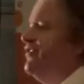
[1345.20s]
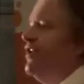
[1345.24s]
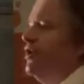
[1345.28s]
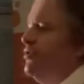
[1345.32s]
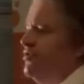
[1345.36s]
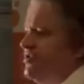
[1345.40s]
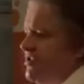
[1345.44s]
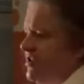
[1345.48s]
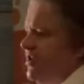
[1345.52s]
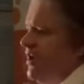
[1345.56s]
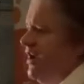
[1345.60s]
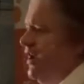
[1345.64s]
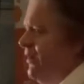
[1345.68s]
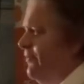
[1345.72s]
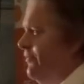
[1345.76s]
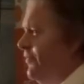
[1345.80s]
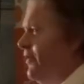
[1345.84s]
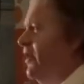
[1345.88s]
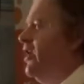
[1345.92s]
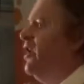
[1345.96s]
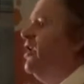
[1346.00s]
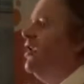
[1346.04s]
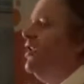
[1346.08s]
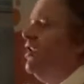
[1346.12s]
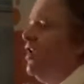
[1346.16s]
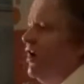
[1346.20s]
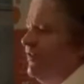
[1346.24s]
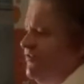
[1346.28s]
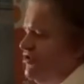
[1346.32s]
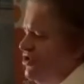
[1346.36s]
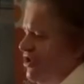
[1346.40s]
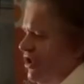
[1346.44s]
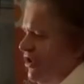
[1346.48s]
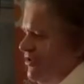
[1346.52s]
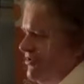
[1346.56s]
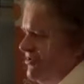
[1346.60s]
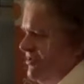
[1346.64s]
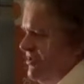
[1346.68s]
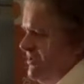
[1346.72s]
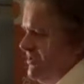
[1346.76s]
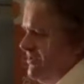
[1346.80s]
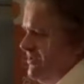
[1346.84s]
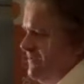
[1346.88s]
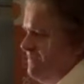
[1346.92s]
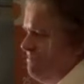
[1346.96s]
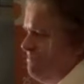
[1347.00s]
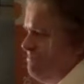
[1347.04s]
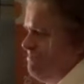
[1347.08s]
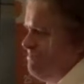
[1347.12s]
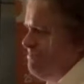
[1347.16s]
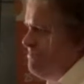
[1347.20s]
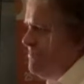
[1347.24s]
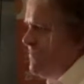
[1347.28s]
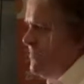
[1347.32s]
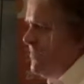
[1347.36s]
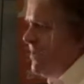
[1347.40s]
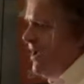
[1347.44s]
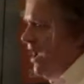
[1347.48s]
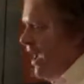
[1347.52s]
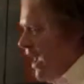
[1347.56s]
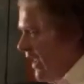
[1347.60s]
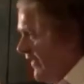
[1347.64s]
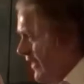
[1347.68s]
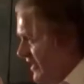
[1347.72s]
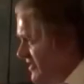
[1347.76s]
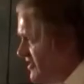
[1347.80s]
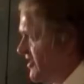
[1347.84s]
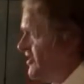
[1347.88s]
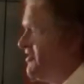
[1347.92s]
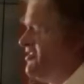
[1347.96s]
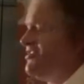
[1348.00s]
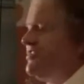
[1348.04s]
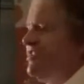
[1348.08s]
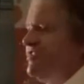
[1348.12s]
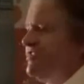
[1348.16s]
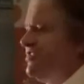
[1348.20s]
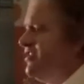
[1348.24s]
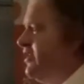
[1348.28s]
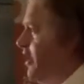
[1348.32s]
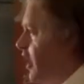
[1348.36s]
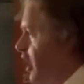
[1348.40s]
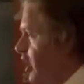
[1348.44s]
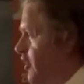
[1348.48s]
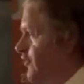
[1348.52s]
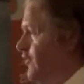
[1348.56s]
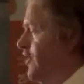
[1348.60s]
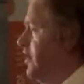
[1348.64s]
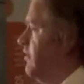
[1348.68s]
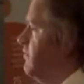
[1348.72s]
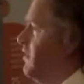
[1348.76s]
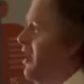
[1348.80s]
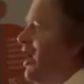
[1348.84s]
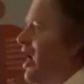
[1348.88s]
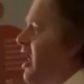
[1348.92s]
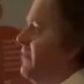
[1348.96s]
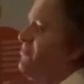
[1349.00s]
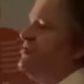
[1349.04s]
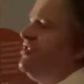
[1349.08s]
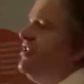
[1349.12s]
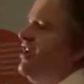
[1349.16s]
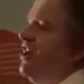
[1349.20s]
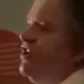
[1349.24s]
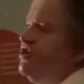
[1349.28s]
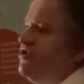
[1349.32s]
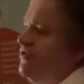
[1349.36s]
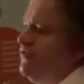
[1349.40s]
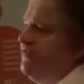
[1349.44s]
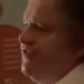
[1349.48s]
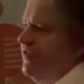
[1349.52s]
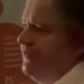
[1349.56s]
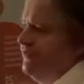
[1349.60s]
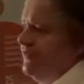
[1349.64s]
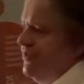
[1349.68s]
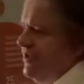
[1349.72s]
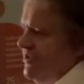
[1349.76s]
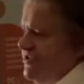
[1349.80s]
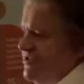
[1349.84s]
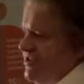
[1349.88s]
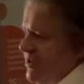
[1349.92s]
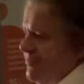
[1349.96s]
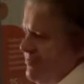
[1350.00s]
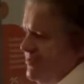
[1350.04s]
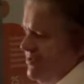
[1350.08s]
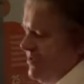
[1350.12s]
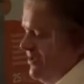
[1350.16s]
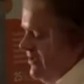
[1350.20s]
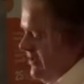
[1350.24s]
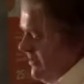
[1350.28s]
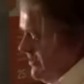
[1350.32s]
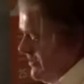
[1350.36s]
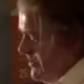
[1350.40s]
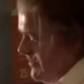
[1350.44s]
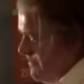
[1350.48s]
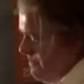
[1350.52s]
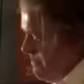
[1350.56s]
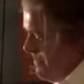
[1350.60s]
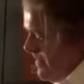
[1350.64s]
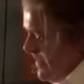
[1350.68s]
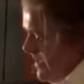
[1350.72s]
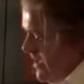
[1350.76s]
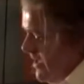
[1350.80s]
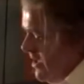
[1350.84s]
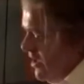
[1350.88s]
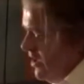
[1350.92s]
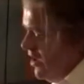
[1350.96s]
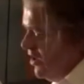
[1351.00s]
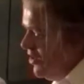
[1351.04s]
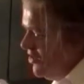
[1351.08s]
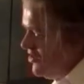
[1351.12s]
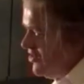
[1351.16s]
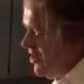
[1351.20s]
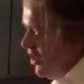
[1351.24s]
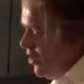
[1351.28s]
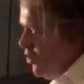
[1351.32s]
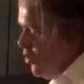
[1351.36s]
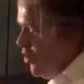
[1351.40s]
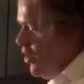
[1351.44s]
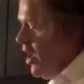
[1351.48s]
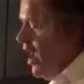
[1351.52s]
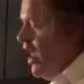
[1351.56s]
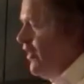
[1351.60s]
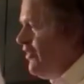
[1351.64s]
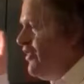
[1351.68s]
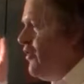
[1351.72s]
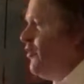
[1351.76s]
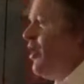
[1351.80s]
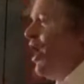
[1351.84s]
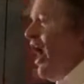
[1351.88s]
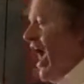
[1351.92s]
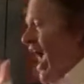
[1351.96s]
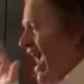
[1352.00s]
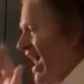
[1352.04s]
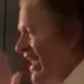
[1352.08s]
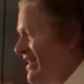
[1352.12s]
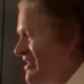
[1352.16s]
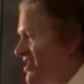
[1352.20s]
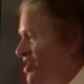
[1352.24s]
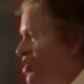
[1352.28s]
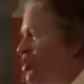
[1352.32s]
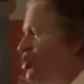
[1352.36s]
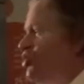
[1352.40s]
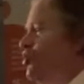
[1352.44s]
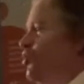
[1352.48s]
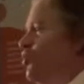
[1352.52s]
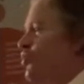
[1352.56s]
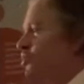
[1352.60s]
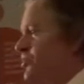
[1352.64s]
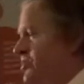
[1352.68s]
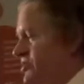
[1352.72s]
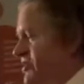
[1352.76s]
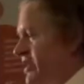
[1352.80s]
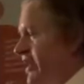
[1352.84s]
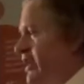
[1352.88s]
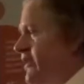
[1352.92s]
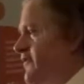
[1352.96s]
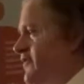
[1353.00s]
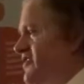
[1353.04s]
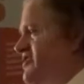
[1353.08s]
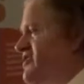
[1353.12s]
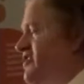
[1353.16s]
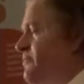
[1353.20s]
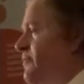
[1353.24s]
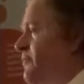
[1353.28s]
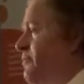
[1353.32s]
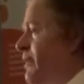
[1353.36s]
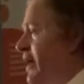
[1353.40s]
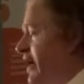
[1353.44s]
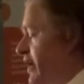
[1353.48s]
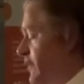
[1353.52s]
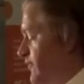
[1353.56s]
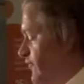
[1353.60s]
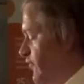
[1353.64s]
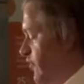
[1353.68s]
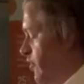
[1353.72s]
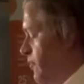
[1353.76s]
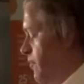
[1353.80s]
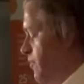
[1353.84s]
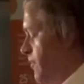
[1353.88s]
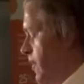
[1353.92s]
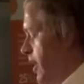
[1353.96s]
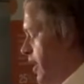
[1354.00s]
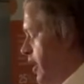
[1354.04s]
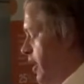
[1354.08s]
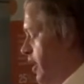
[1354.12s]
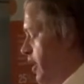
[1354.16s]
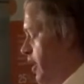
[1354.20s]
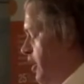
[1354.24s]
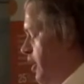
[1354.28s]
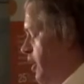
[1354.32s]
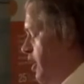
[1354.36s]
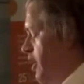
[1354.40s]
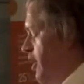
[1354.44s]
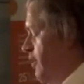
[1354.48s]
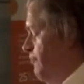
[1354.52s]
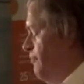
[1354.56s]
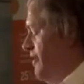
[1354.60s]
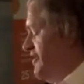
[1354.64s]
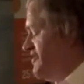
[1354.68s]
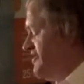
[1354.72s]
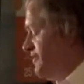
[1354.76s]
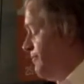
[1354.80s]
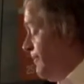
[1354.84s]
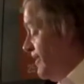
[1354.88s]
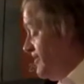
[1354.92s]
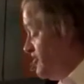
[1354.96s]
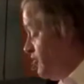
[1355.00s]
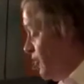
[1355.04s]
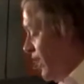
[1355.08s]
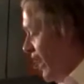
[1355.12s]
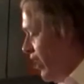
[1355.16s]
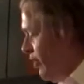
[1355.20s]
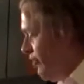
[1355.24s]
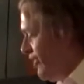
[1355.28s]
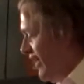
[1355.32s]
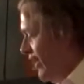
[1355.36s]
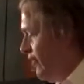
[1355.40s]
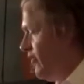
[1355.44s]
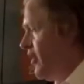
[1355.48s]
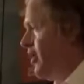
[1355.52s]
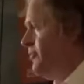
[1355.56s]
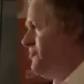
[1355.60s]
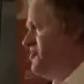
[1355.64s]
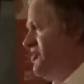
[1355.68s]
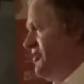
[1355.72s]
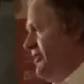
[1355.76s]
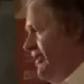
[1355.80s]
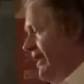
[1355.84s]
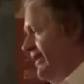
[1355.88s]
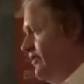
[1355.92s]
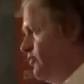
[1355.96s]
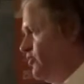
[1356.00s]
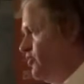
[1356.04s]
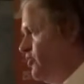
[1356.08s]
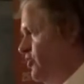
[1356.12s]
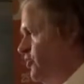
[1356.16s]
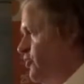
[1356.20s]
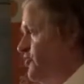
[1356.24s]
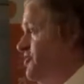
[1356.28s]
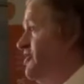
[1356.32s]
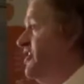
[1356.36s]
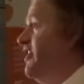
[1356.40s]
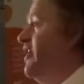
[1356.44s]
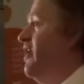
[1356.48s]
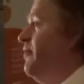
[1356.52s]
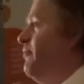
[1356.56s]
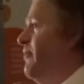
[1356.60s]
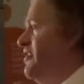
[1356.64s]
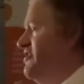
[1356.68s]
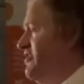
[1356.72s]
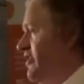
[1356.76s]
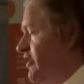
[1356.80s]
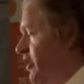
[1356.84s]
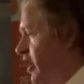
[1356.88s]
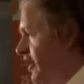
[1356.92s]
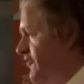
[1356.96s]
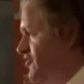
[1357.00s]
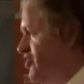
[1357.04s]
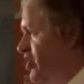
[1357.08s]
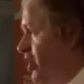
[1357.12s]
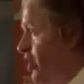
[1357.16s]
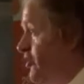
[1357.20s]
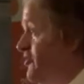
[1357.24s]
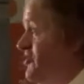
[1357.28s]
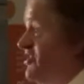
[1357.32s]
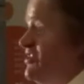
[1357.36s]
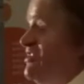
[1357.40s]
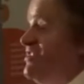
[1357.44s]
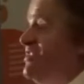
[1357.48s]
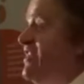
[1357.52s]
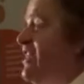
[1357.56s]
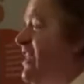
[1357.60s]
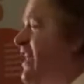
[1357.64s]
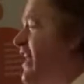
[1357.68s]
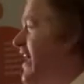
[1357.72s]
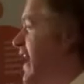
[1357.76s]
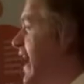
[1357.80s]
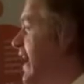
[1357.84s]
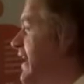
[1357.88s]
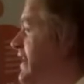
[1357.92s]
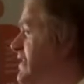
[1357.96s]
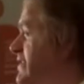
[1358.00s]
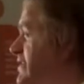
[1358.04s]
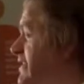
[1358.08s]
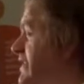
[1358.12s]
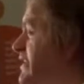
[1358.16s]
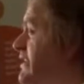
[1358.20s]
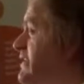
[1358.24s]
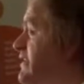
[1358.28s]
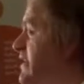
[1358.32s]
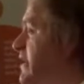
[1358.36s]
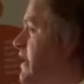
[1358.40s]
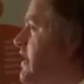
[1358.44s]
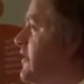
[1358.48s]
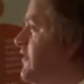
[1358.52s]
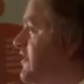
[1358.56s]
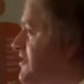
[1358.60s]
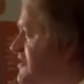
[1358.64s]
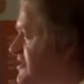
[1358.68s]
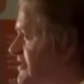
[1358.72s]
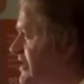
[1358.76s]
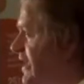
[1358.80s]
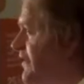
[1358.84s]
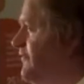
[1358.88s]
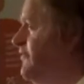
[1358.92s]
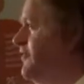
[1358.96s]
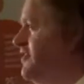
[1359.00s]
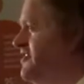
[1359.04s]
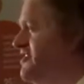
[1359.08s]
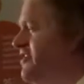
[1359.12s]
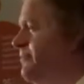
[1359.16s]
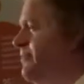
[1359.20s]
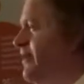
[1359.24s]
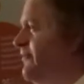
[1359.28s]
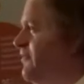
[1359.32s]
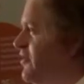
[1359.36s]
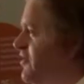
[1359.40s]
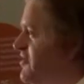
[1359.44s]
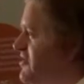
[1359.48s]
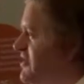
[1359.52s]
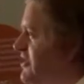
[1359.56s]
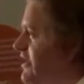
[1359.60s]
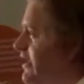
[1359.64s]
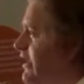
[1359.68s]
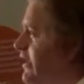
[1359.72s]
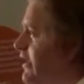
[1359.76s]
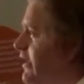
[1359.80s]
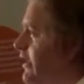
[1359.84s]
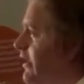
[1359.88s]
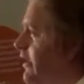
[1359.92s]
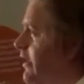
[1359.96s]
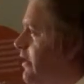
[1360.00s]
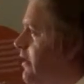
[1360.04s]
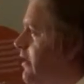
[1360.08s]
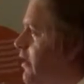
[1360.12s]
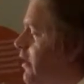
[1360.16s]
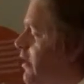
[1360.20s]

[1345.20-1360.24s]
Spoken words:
those life chances. And that's consistent up to the age of 50 in some studies. So there are additional savings to be made from better mental health outcomes in adulthood, better life chances, and indeed there's definitely some evidence linking